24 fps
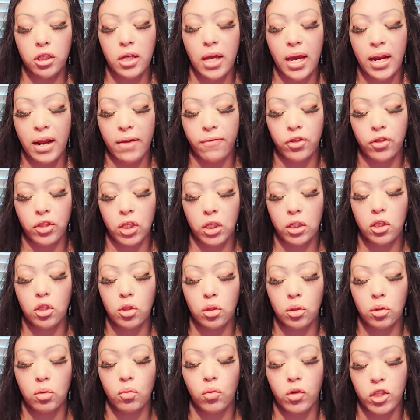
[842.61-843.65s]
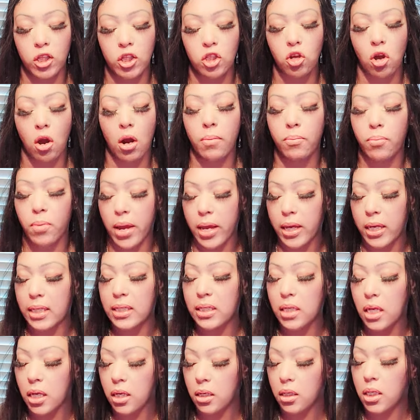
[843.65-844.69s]
Got everything to do with this heartbreak
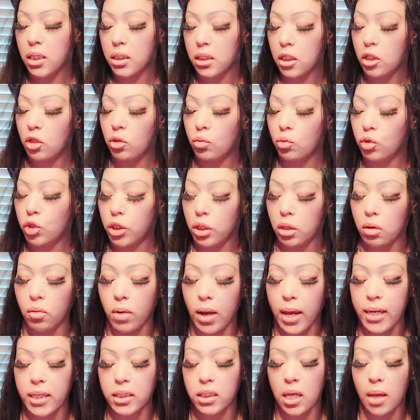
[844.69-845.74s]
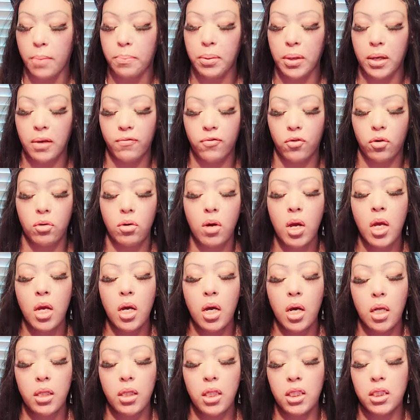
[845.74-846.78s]
and, and disillusion. Okay. This upheaval
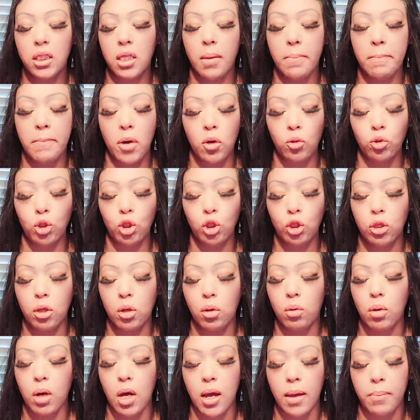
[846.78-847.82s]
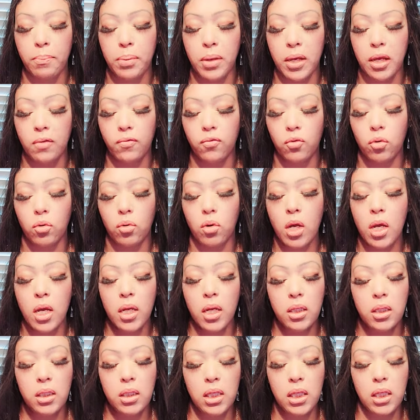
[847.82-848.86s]
this emotional upheaval,
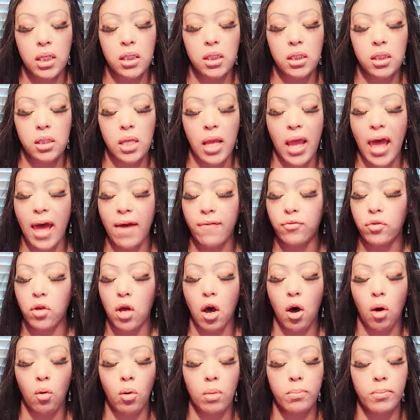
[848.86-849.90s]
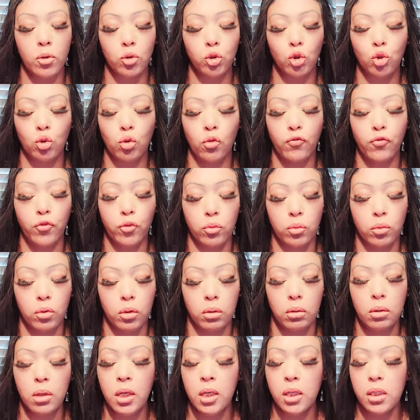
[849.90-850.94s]
this having a whole emotional
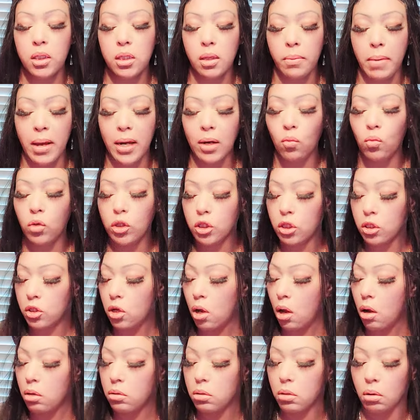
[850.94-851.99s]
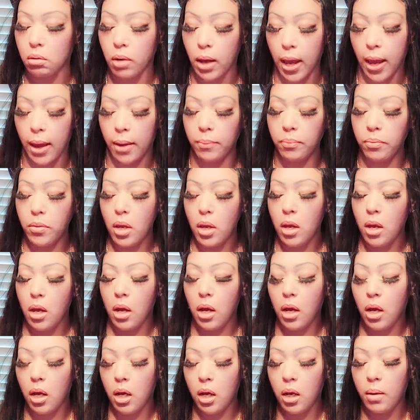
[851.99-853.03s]
funeral, somebody wants to talk, okay?
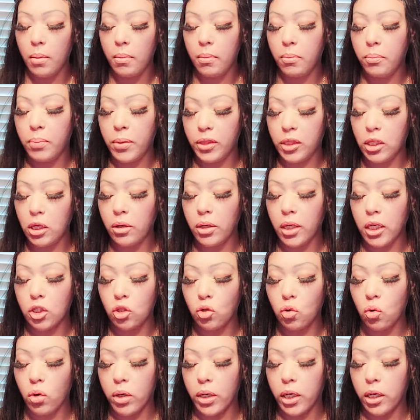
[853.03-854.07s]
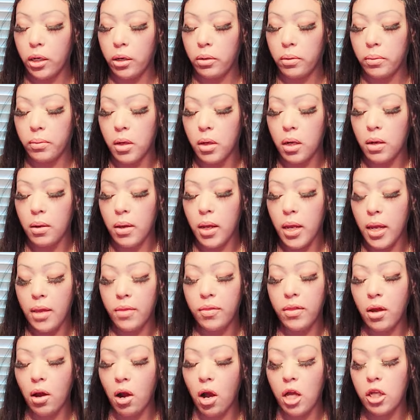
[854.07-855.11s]
Um, but there is court here. And
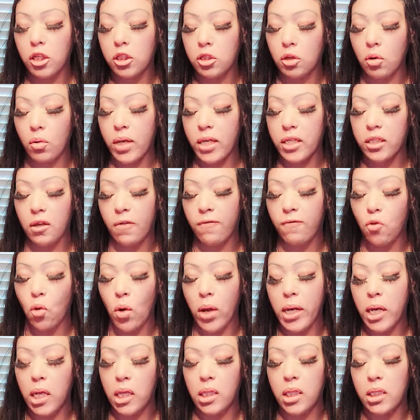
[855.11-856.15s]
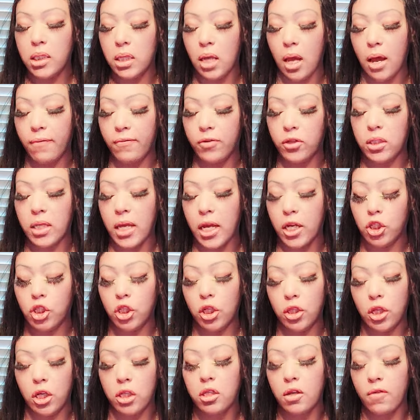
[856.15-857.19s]
there also is avoiding this
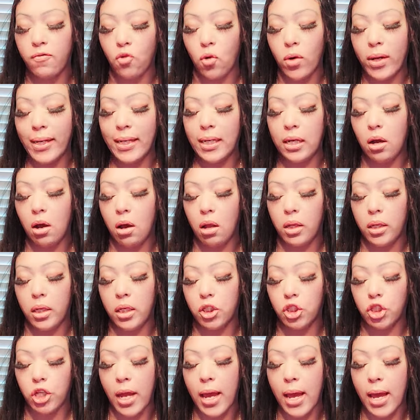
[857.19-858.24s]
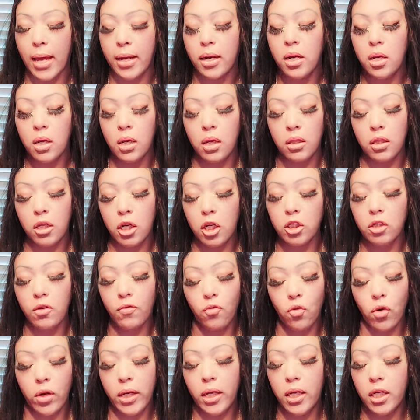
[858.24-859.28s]
conversation. There's avoiding calling a shot. There's
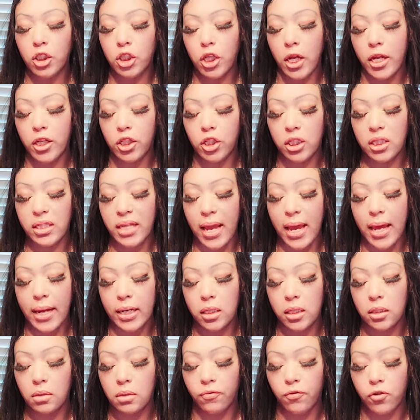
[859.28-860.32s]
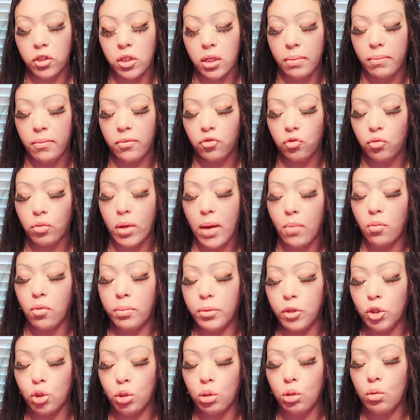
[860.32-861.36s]
avoiding a change of status. For some of you, that will
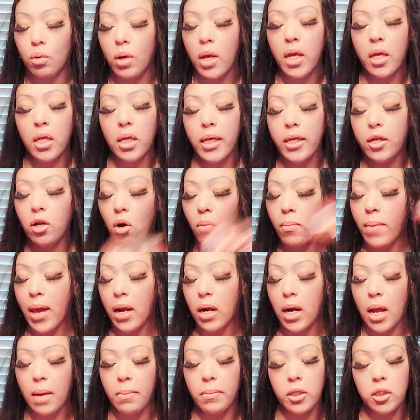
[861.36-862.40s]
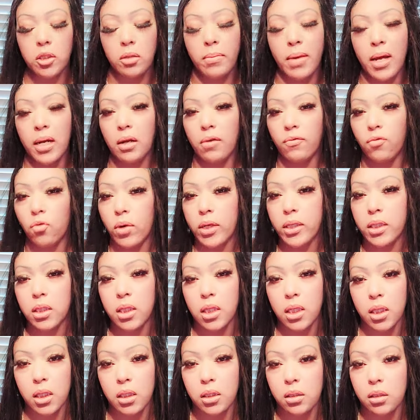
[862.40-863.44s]
be true. It don't matter how much somebody avoids
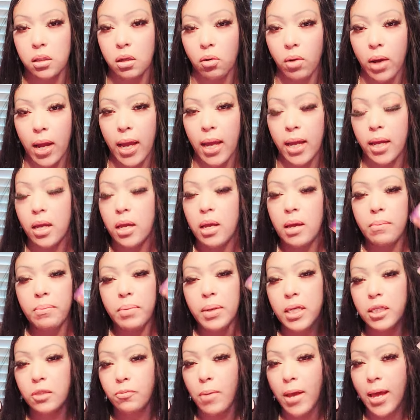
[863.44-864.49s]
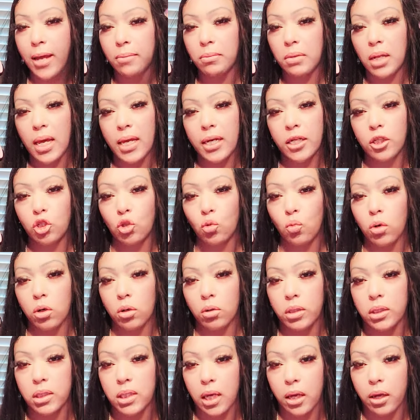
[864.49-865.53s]
this, okay? Because bottom line is the
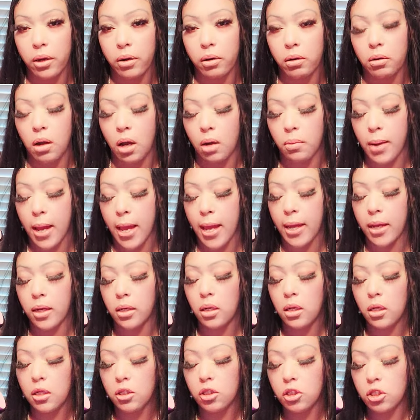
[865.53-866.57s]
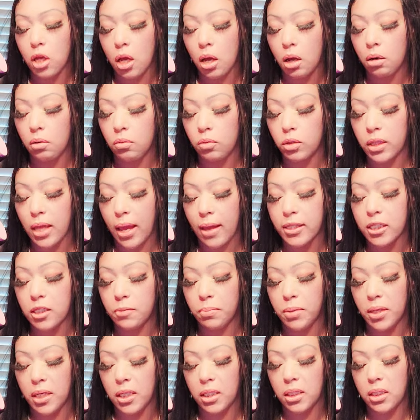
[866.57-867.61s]
world is here, all right? So with that
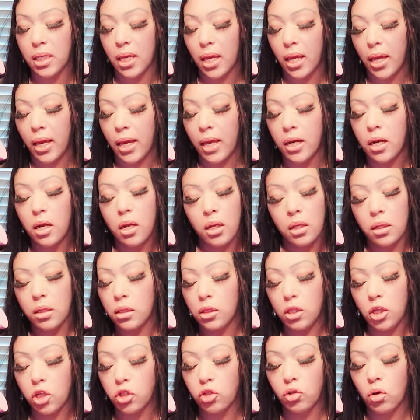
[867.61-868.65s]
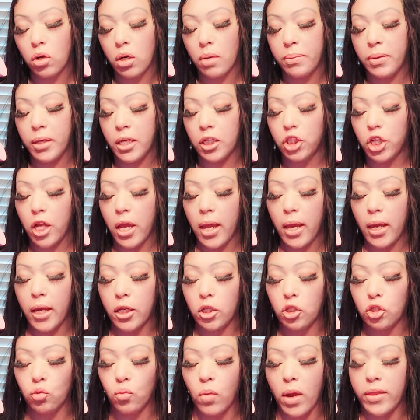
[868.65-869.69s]
being said, there's going to be a
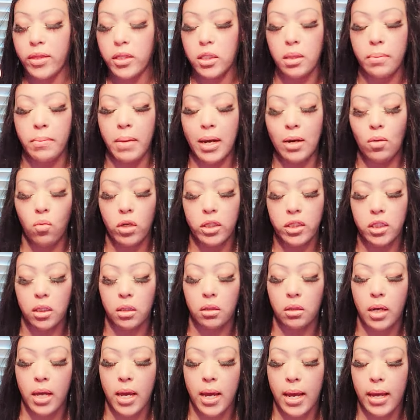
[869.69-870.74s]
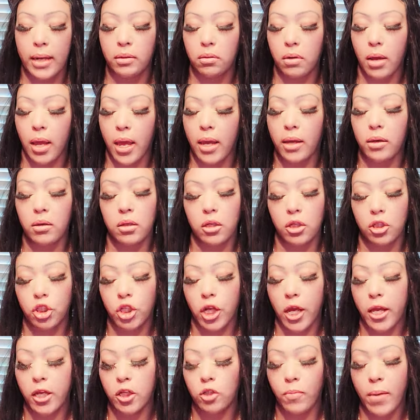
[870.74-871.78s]
change, whether somebody wants it or not, okay? Good
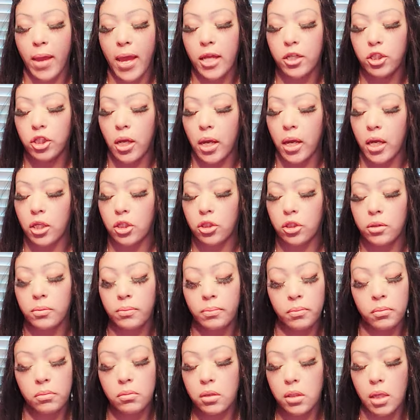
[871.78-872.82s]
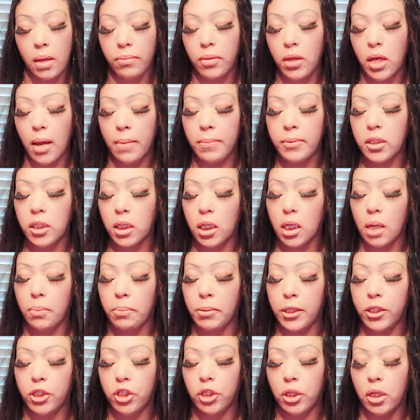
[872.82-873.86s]
change, bad change. Something coming to
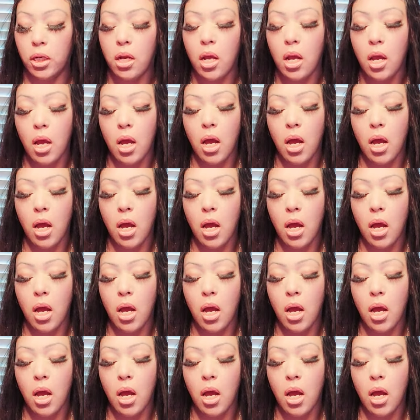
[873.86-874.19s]
completion.